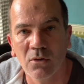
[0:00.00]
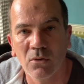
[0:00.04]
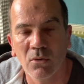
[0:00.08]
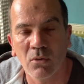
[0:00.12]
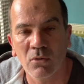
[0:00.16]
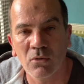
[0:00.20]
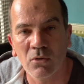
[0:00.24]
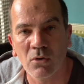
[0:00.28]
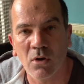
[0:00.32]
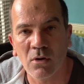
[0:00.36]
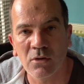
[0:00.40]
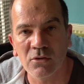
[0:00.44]

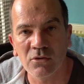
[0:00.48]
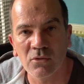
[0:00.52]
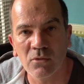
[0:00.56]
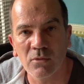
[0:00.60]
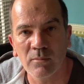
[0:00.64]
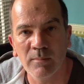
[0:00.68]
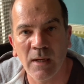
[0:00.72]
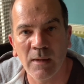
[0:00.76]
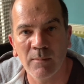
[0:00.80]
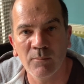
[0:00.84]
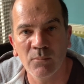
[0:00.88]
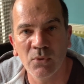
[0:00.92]
or rocks or
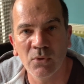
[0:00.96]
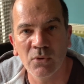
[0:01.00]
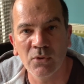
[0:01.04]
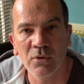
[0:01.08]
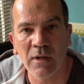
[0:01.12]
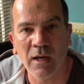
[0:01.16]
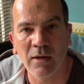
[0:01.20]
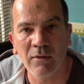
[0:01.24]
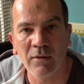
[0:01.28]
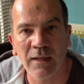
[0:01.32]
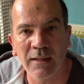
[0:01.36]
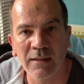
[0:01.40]
bamboo
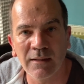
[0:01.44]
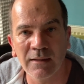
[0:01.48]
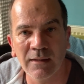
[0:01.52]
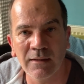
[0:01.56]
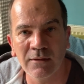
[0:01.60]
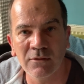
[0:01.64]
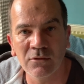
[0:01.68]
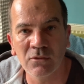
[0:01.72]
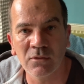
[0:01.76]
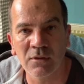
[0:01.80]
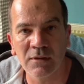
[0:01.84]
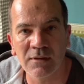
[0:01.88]
directly
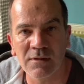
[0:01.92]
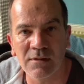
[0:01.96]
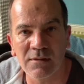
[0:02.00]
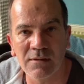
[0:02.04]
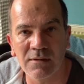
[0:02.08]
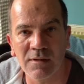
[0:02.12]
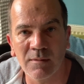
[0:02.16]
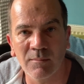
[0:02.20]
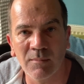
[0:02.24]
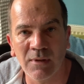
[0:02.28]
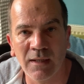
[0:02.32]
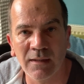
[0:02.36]
into a
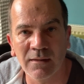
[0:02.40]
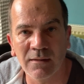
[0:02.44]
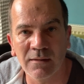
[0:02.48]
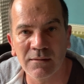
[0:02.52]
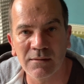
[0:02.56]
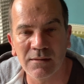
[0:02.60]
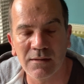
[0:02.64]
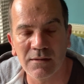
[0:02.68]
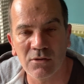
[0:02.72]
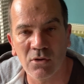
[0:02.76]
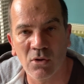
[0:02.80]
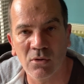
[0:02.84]
system like
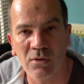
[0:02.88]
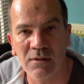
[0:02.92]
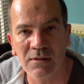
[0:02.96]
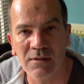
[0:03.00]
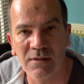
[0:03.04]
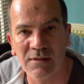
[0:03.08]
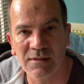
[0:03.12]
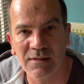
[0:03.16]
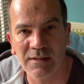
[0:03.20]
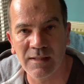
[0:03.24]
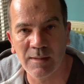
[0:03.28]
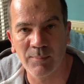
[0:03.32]
this, as long as
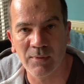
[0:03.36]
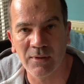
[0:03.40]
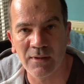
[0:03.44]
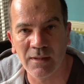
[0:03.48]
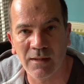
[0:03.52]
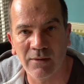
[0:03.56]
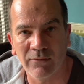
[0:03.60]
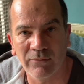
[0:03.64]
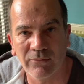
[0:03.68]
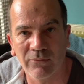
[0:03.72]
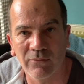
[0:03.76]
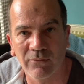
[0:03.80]
it's deep
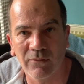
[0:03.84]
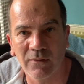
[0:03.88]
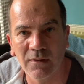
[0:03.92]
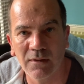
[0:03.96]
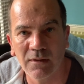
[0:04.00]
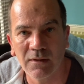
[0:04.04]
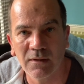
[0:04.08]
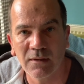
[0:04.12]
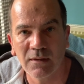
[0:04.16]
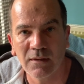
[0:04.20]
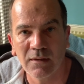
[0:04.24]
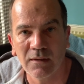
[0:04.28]
enough,
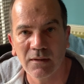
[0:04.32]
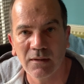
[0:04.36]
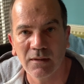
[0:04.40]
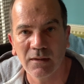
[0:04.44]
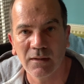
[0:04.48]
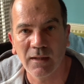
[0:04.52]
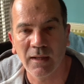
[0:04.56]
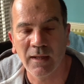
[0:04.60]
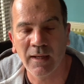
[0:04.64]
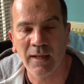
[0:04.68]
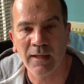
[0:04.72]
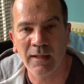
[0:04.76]

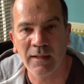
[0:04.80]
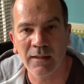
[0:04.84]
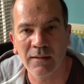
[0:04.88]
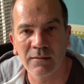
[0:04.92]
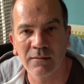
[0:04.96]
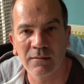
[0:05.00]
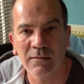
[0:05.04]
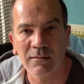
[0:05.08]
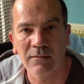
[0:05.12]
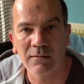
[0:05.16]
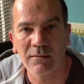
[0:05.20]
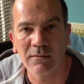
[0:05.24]

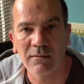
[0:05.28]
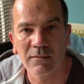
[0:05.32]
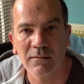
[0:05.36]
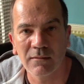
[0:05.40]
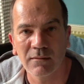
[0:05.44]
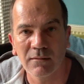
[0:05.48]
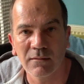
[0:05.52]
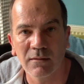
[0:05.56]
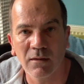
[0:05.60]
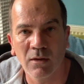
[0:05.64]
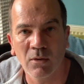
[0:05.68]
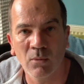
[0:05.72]
and
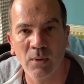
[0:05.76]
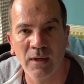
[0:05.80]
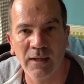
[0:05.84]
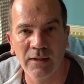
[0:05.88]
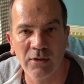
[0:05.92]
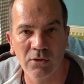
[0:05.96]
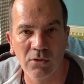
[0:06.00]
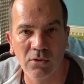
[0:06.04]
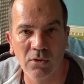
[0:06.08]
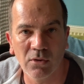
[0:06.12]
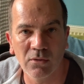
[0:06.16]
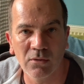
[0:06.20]
away
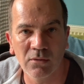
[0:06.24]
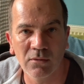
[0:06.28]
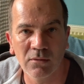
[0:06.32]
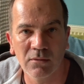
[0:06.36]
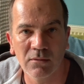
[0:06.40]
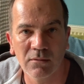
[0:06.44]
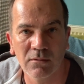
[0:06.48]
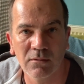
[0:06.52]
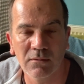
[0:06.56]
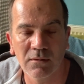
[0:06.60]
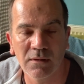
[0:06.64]
you go.